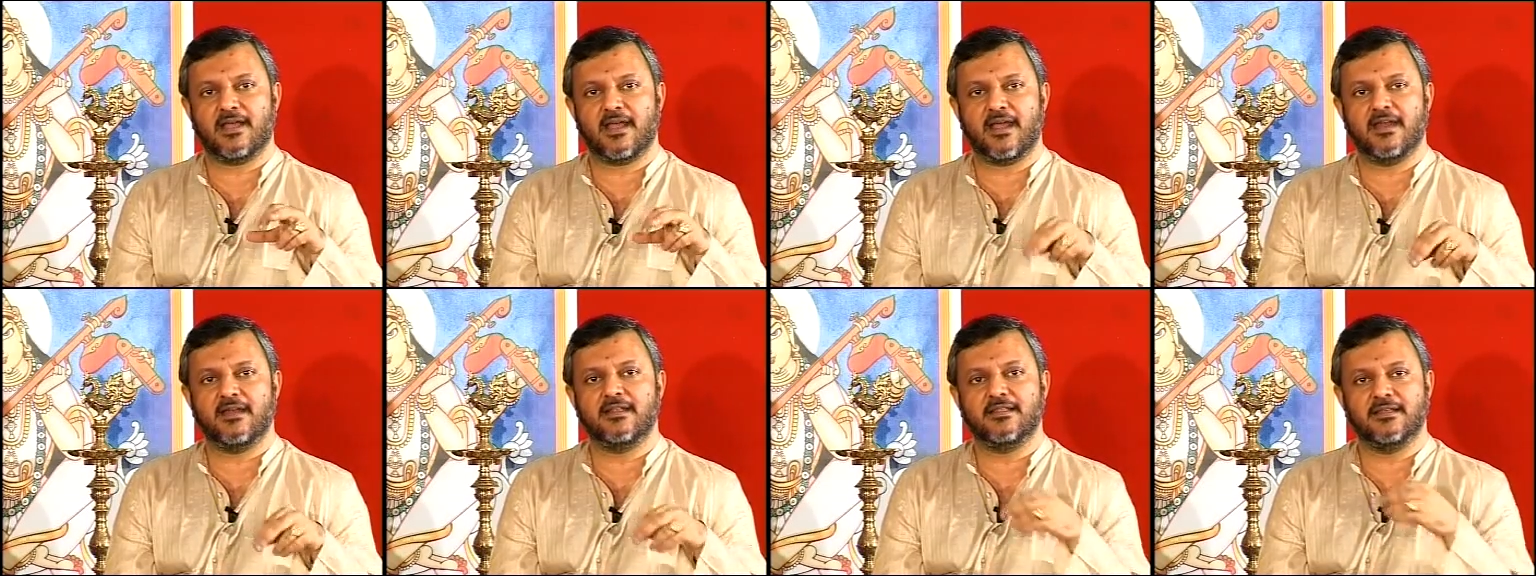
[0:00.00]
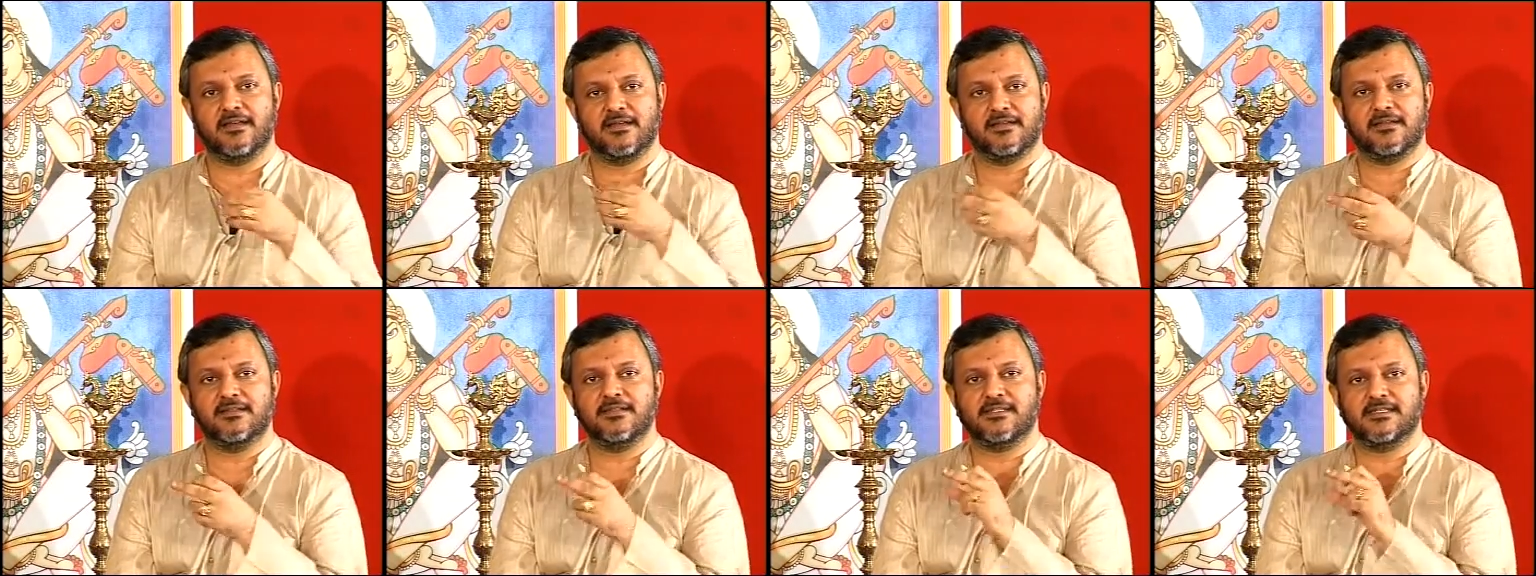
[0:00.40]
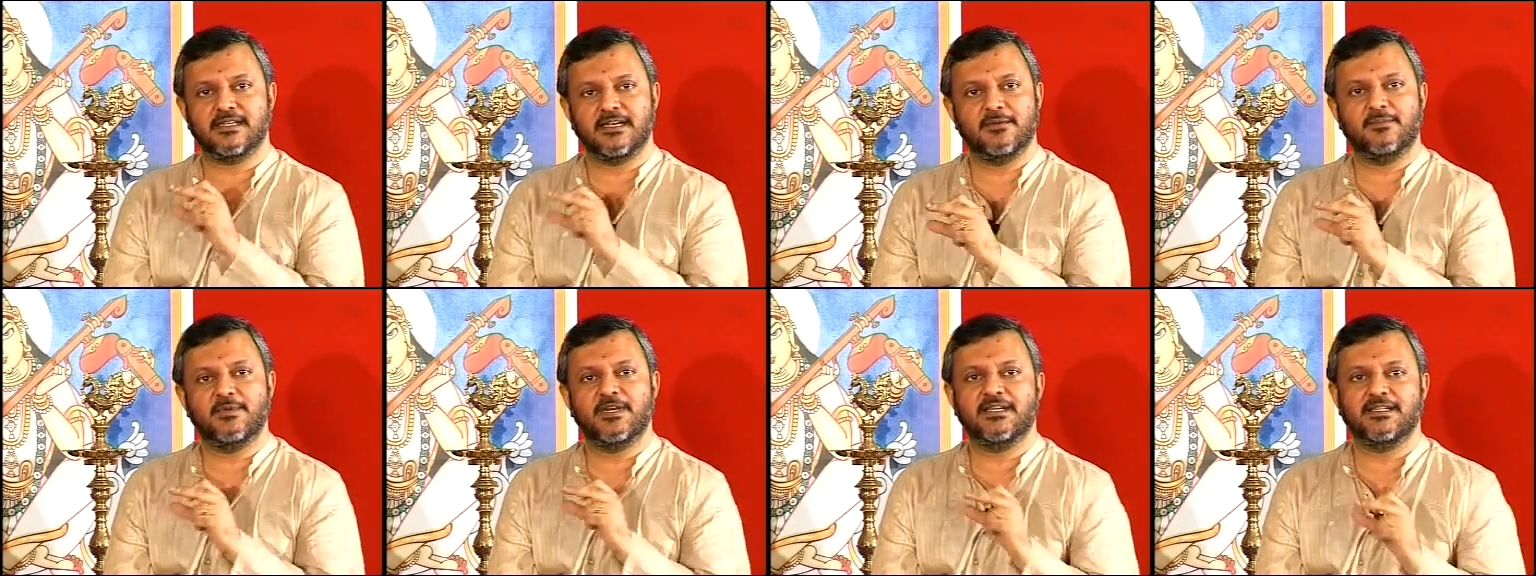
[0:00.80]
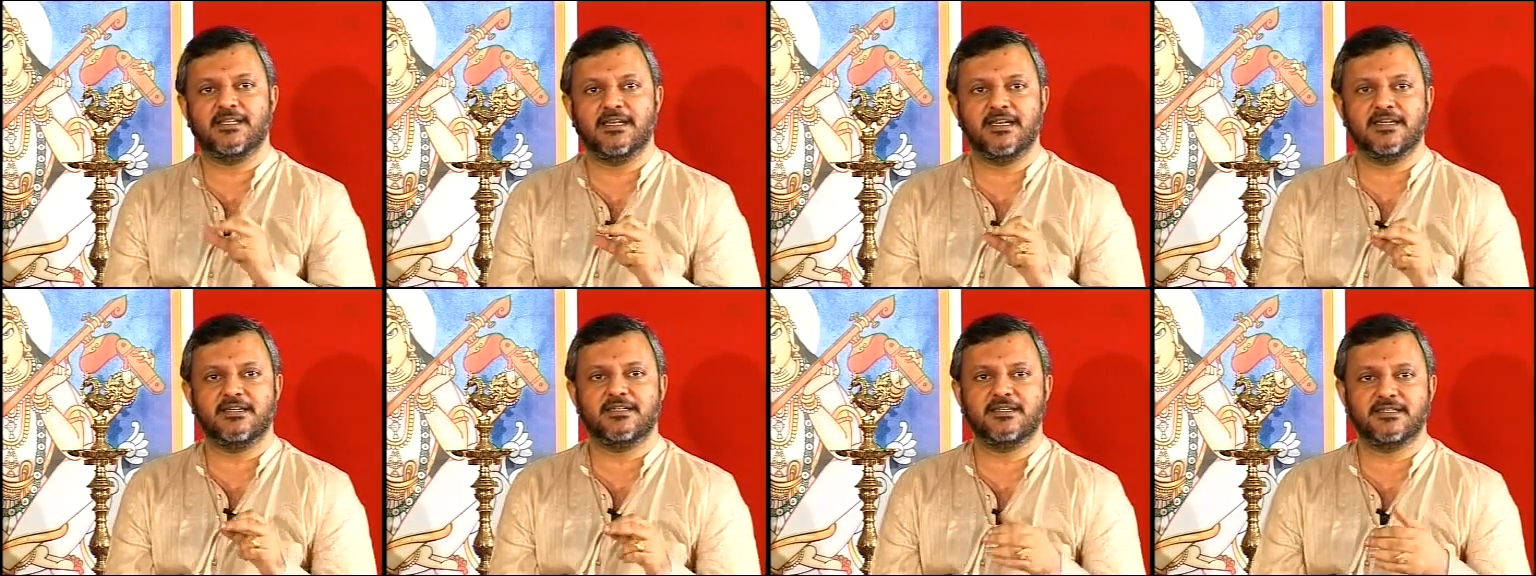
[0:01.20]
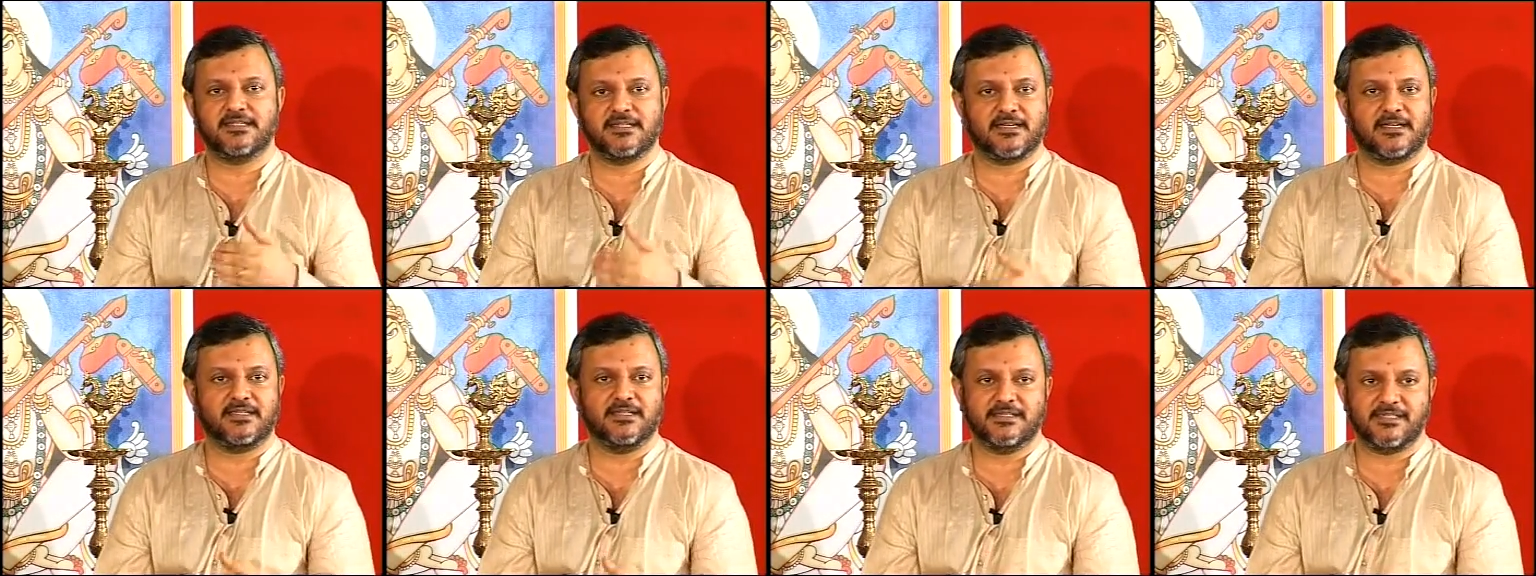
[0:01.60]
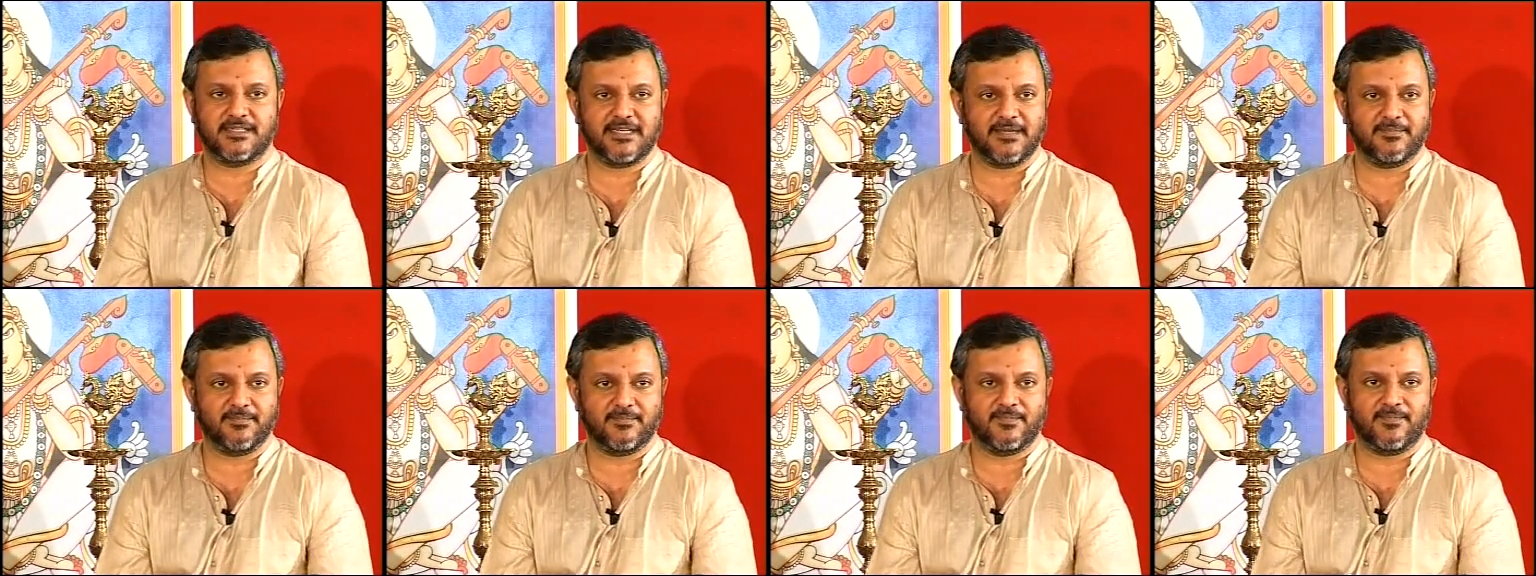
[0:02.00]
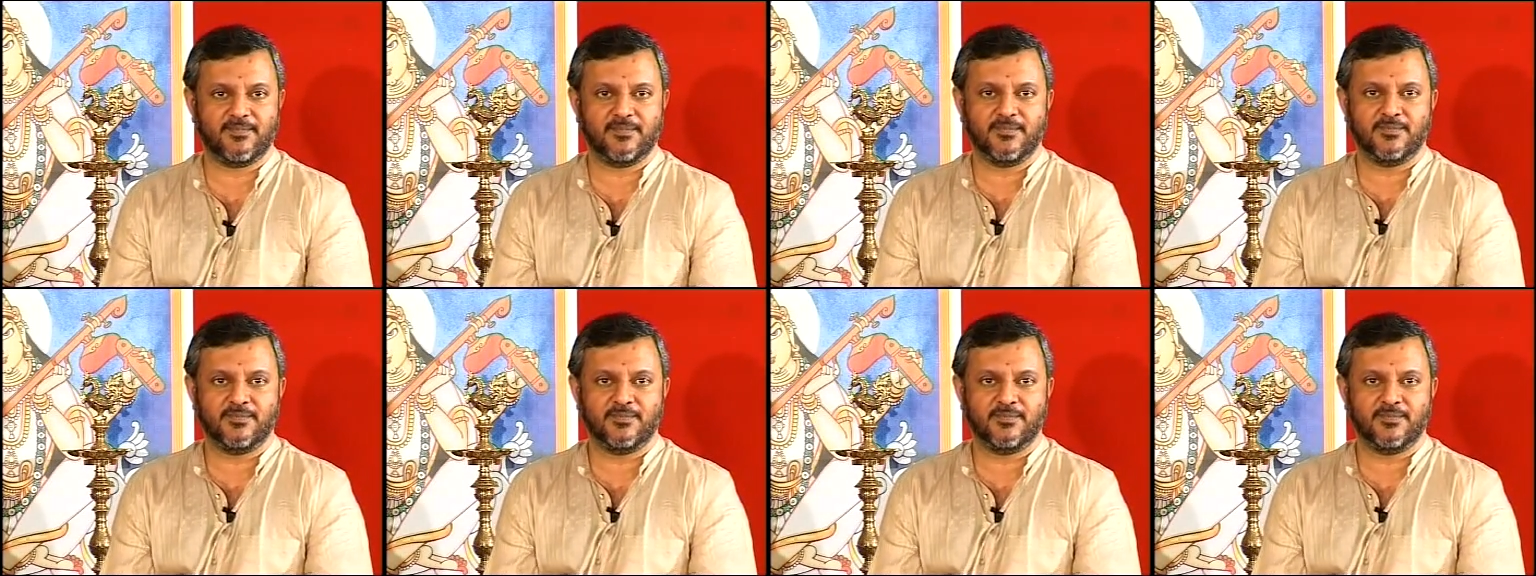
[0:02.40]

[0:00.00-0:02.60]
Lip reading: and the syllable in the literature are the same.